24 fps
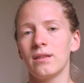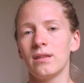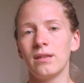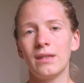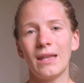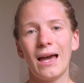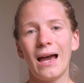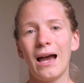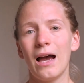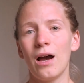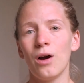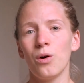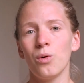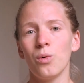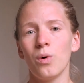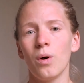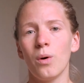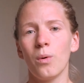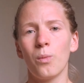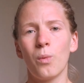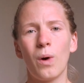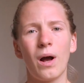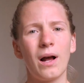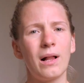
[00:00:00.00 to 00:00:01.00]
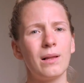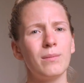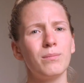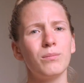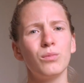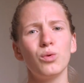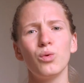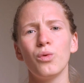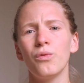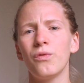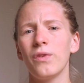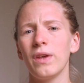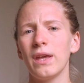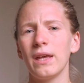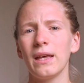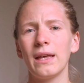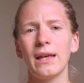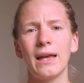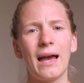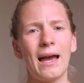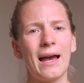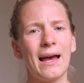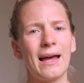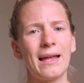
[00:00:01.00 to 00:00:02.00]
now while
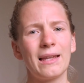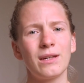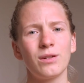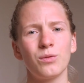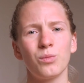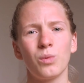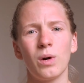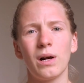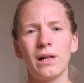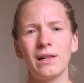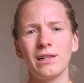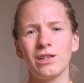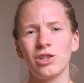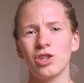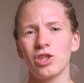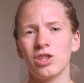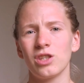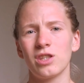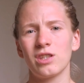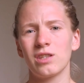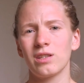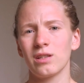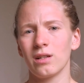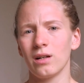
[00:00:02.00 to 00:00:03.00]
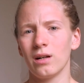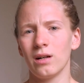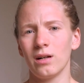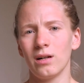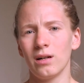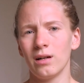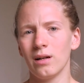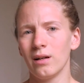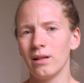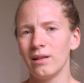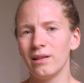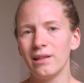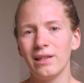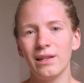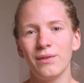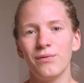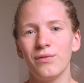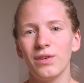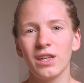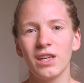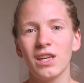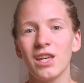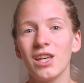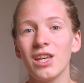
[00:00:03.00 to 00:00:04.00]
moving and while just uh,
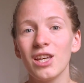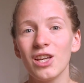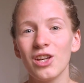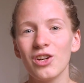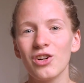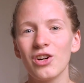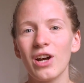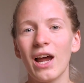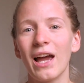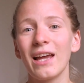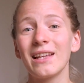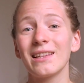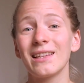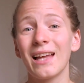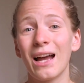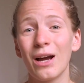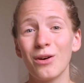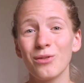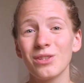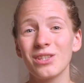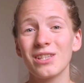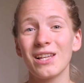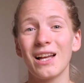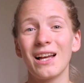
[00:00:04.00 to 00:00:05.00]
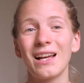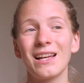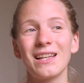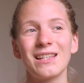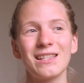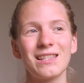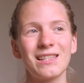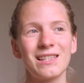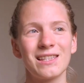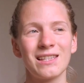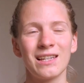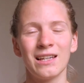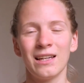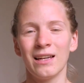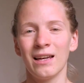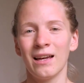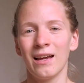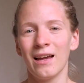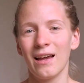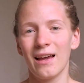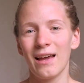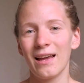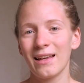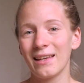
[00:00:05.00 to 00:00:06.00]
living here, I downsized
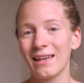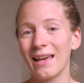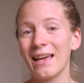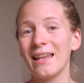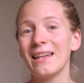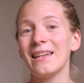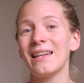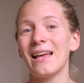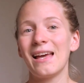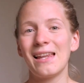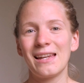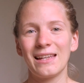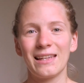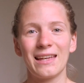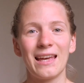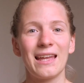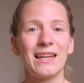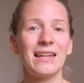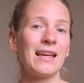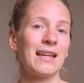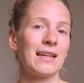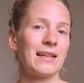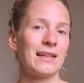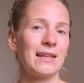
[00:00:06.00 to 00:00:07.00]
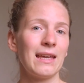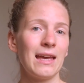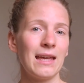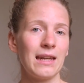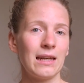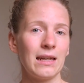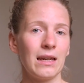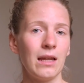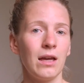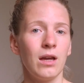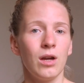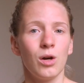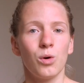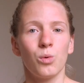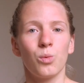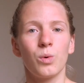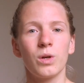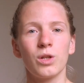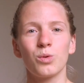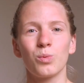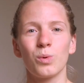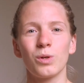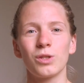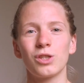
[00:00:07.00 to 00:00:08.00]
again and again and again,
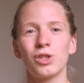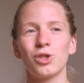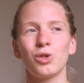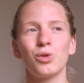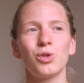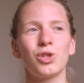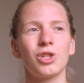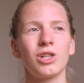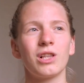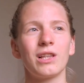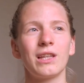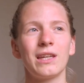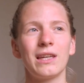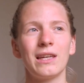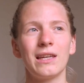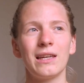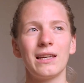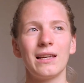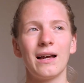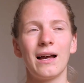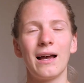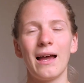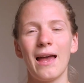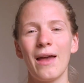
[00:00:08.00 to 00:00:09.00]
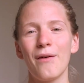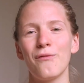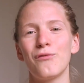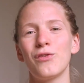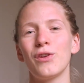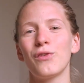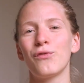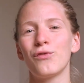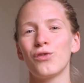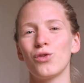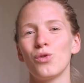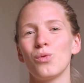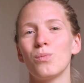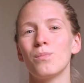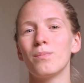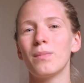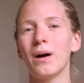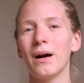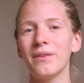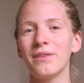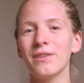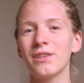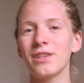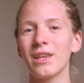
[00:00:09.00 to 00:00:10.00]
which was usually every few
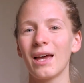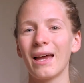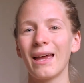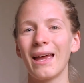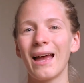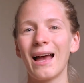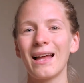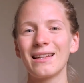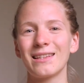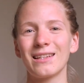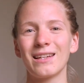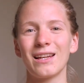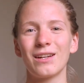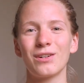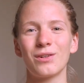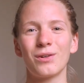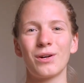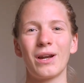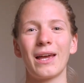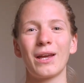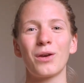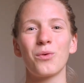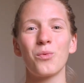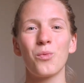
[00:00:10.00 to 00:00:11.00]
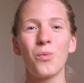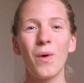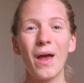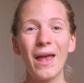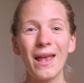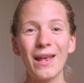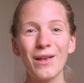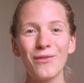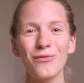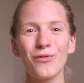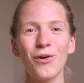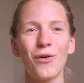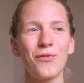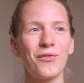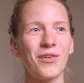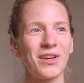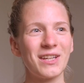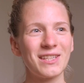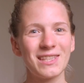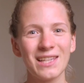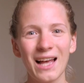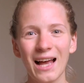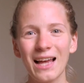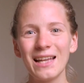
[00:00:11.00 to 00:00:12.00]
months. I had another like wave of
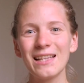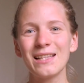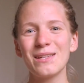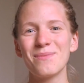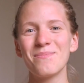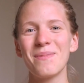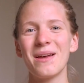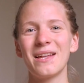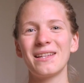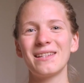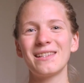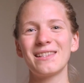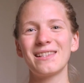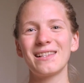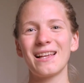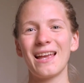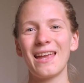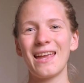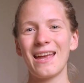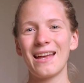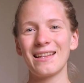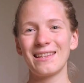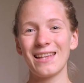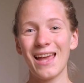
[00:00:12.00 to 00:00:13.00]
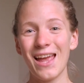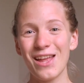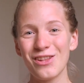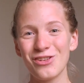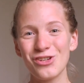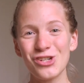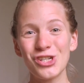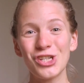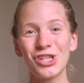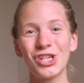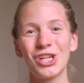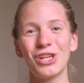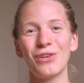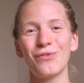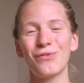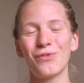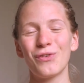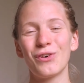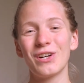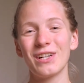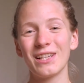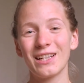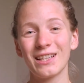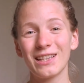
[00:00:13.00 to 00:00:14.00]
excitement and energy
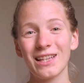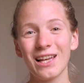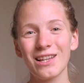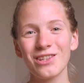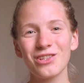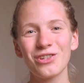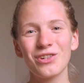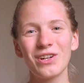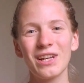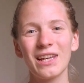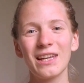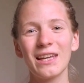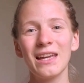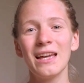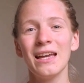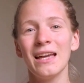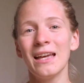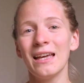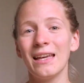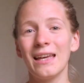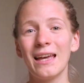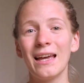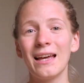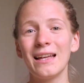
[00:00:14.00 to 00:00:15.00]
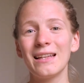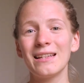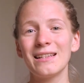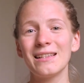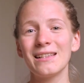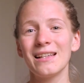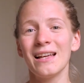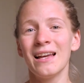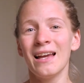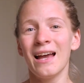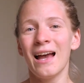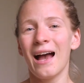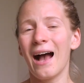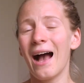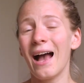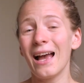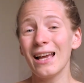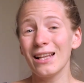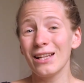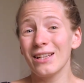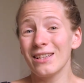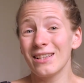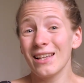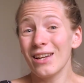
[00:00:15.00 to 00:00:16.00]
for decluttering, and
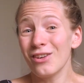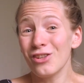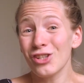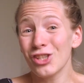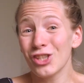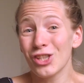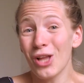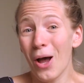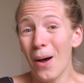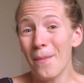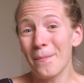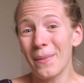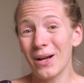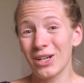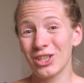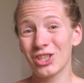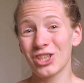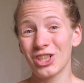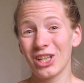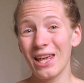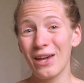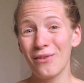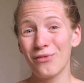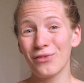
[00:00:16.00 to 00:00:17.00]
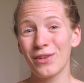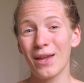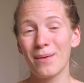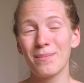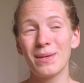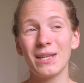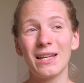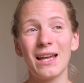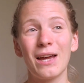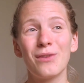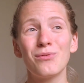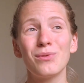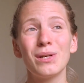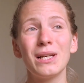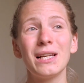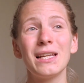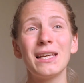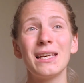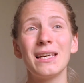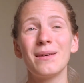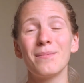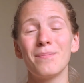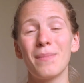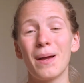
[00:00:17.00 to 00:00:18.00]
I, there's not much left. I mean, I
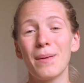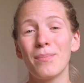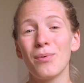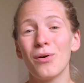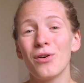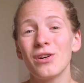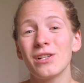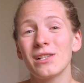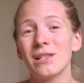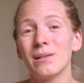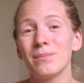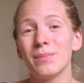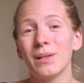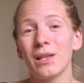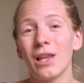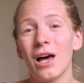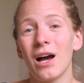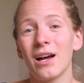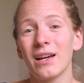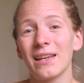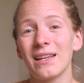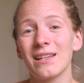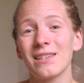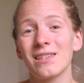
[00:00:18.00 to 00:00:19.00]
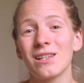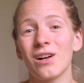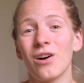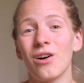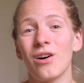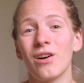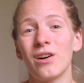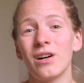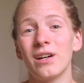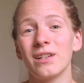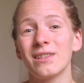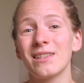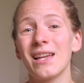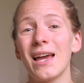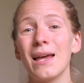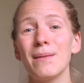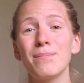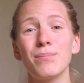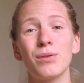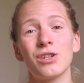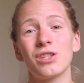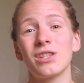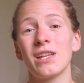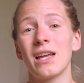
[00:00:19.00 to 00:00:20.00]
really, my personal belongings are
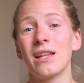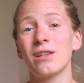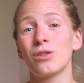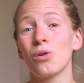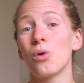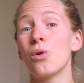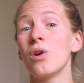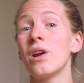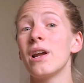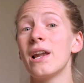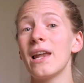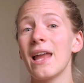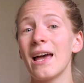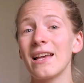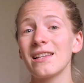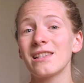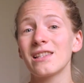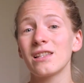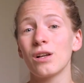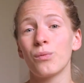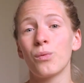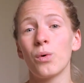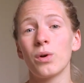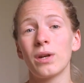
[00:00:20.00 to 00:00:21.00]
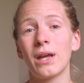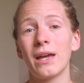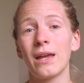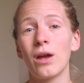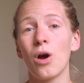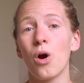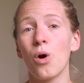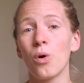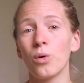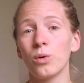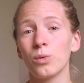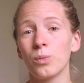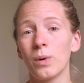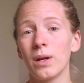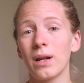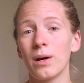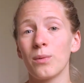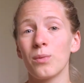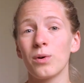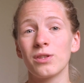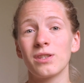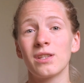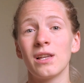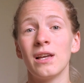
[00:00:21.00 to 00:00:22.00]
10% or less of what I owned when I
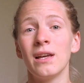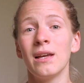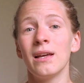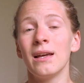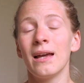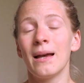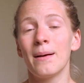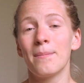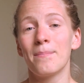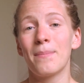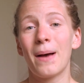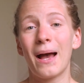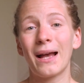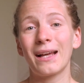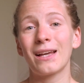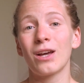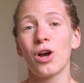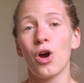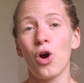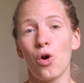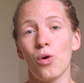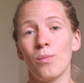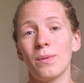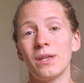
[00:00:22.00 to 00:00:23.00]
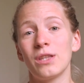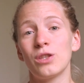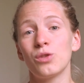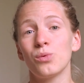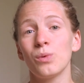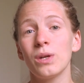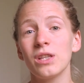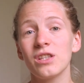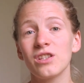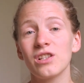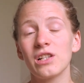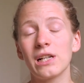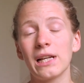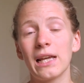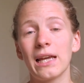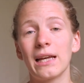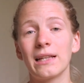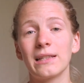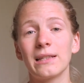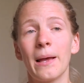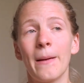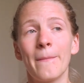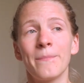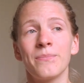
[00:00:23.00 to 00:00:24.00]
was back home in
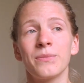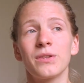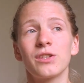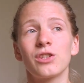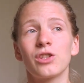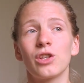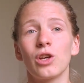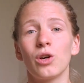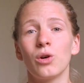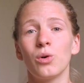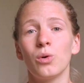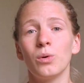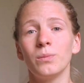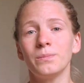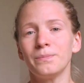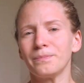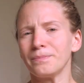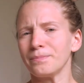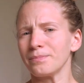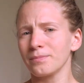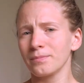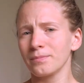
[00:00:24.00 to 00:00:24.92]
Switzerland. So,